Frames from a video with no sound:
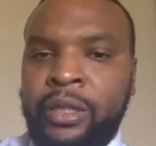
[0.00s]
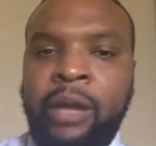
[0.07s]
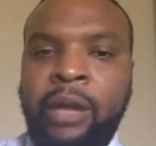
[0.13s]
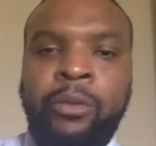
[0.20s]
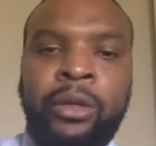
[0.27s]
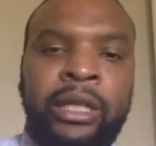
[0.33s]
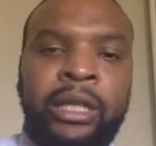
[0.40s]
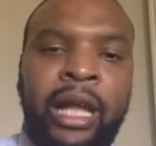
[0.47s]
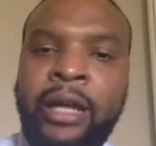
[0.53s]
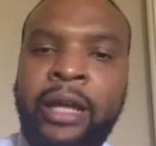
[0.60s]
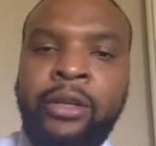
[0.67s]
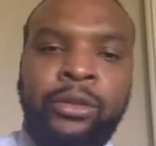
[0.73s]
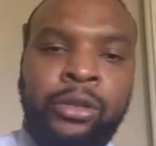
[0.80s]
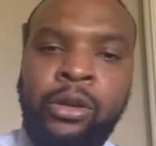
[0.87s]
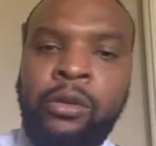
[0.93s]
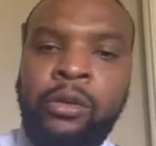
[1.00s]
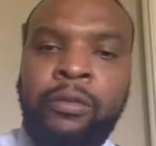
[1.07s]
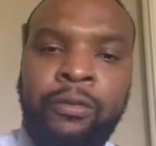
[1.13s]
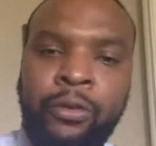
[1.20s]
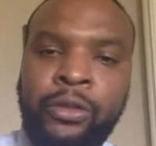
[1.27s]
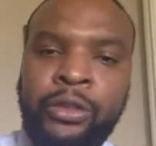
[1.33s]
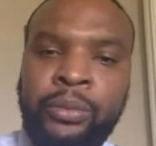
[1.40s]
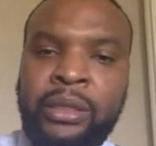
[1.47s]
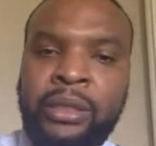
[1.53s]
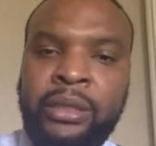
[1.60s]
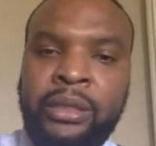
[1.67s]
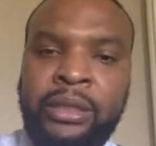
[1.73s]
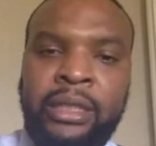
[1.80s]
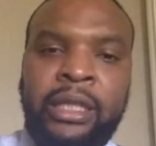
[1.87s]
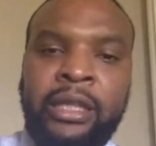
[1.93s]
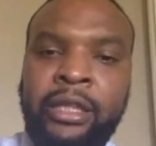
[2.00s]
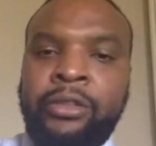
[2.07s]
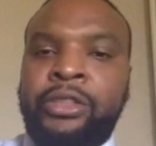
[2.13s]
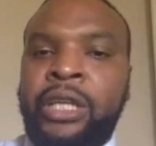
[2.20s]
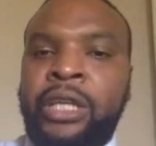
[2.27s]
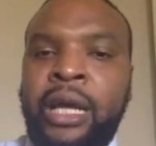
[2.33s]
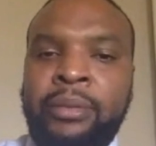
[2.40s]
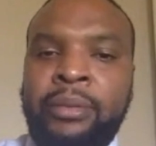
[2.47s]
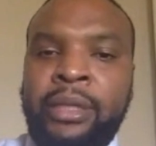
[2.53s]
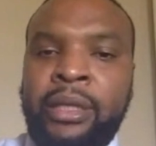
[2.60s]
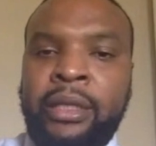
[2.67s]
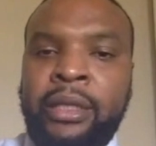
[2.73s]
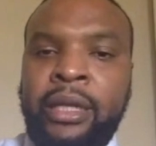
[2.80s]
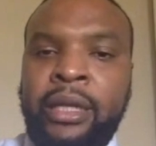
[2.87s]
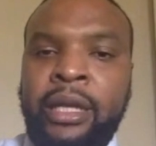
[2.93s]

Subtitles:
They rely on law enforcement to get their job done.